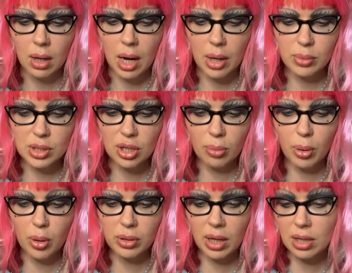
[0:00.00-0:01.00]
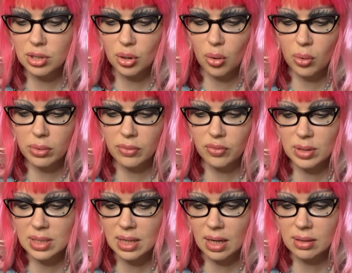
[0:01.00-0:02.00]
and we shall both catch cold if we
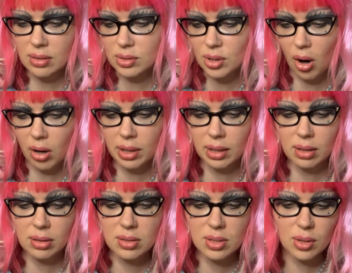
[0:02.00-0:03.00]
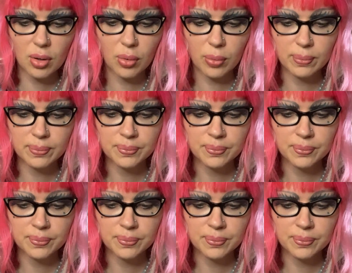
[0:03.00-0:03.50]
stand here talking in the snow.